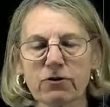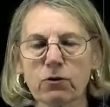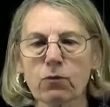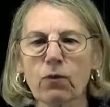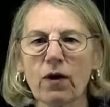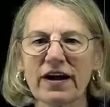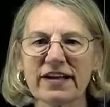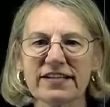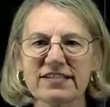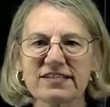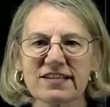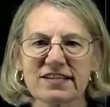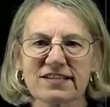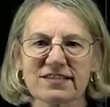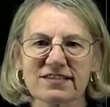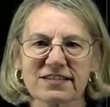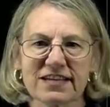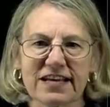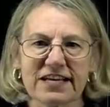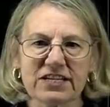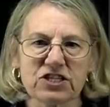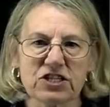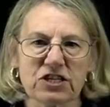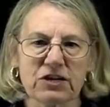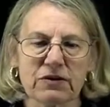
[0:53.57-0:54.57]
for wide-sense
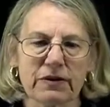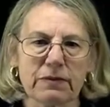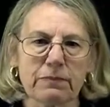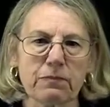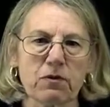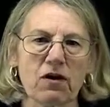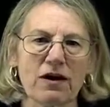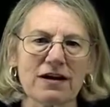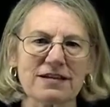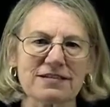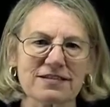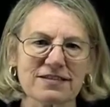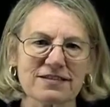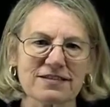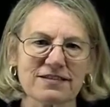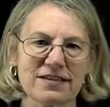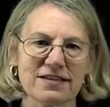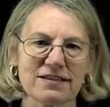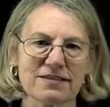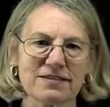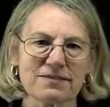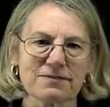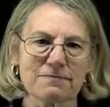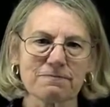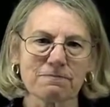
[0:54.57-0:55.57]
stationary
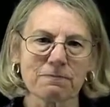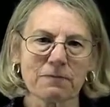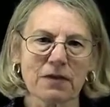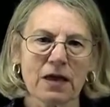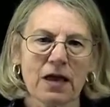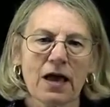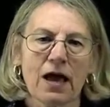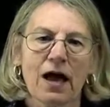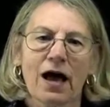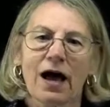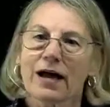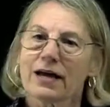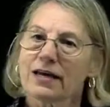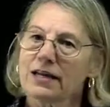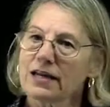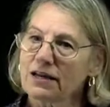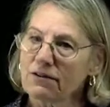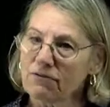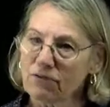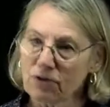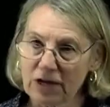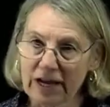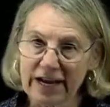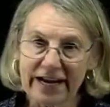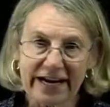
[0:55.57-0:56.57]
processes. I'm going to
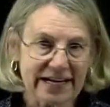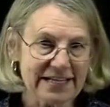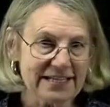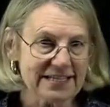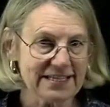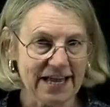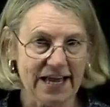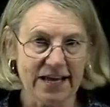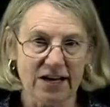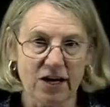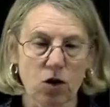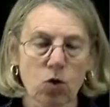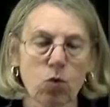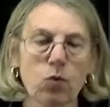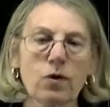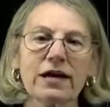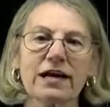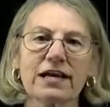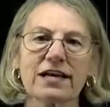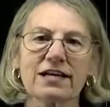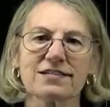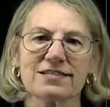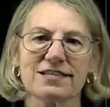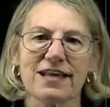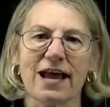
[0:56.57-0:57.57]
give you, like I said, a
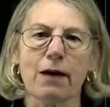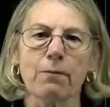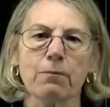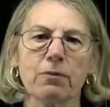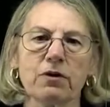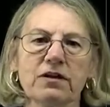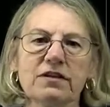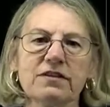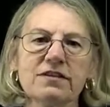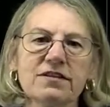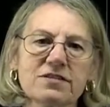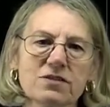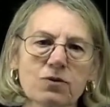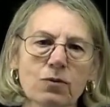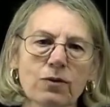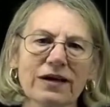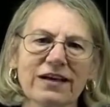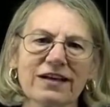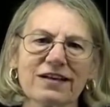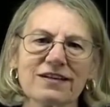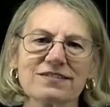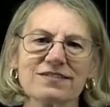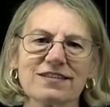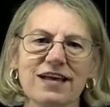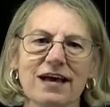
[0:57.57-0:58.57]
quick example, and this
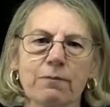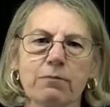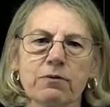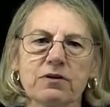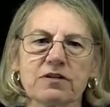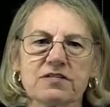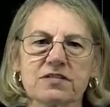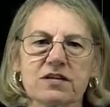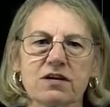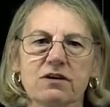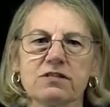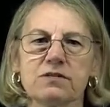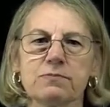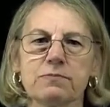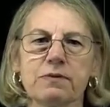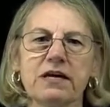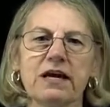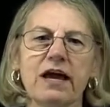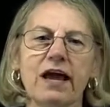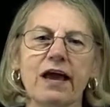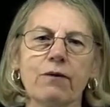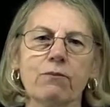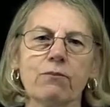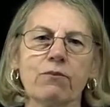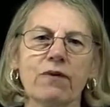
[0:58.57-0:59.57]
quick example is going to
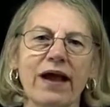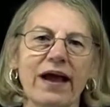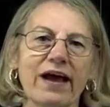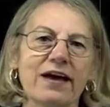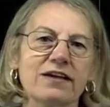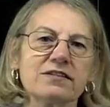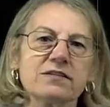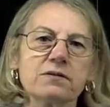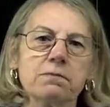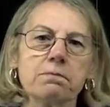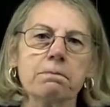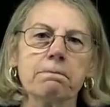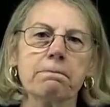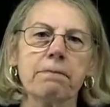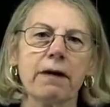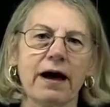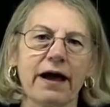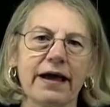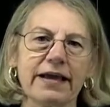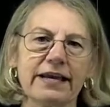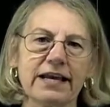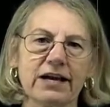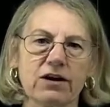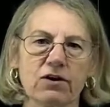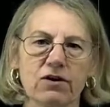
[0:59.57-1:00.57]
be a random
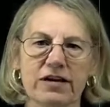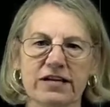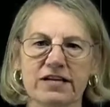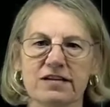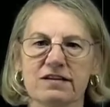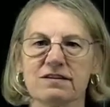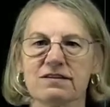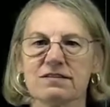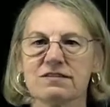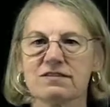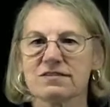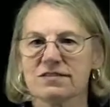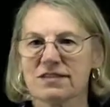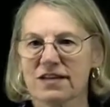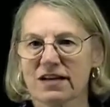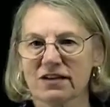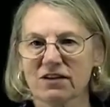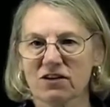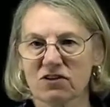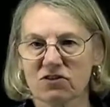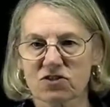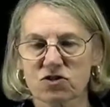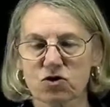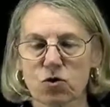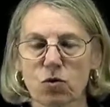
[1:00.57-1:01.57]
binary
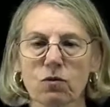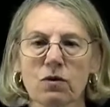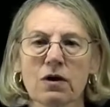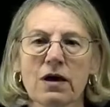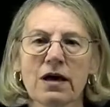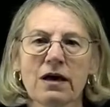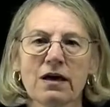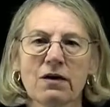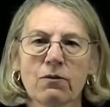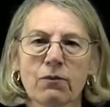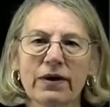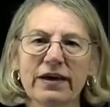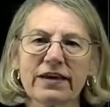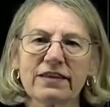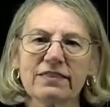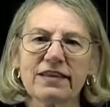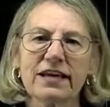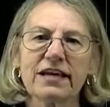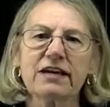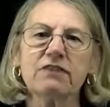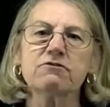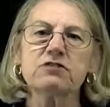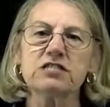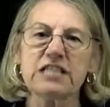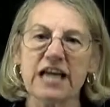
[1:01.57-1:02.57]
signal. So we can
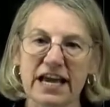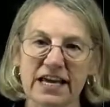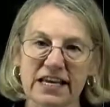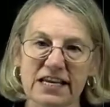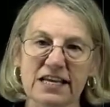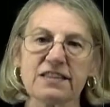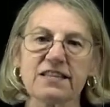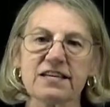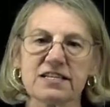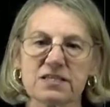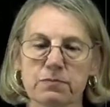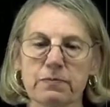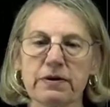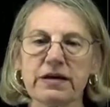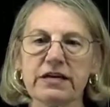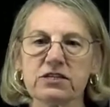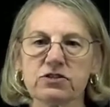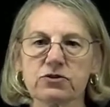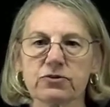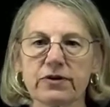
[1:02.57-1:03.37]
think of data that's being